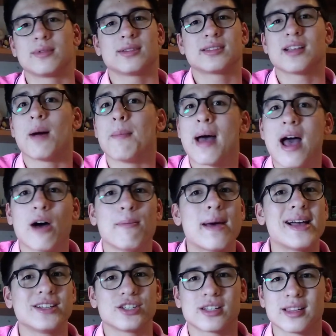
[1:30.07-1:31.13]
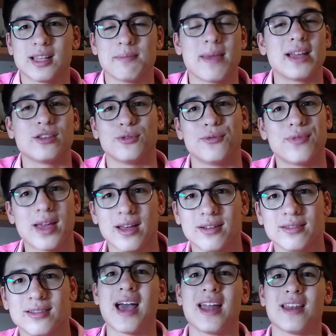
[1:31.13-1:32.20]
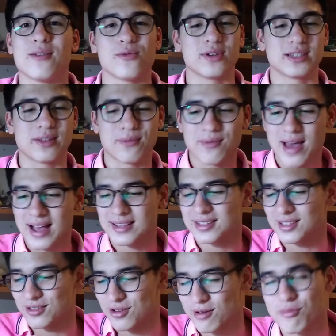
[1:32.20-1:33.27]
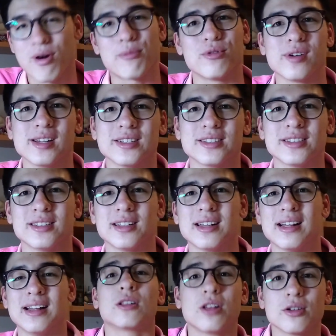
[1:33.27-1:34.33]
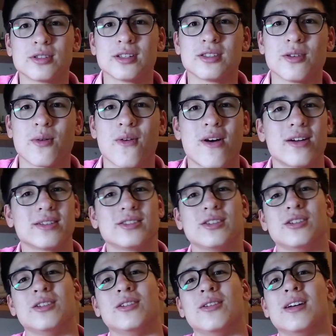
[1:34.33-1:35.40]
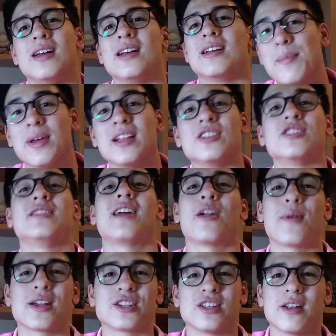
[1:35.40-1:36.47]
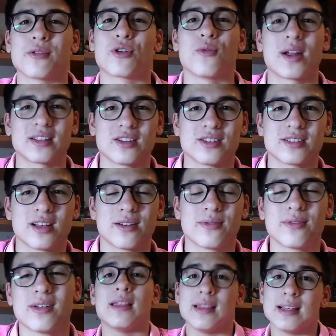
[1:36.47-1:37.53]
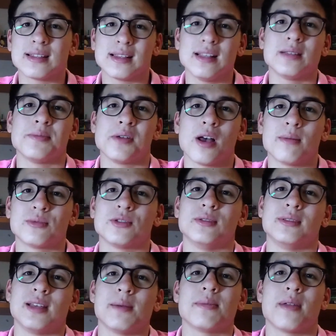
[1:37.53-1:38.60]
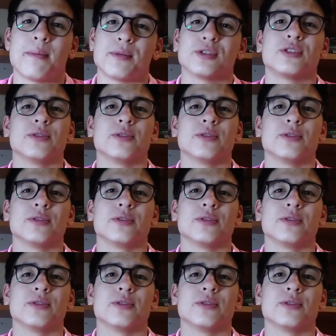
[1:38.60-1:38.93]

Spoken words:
somehow magically made you fail, and it was in fact your preparation, the closest you are to stepping into the direction of correcting yourself. And this leads me up to tip number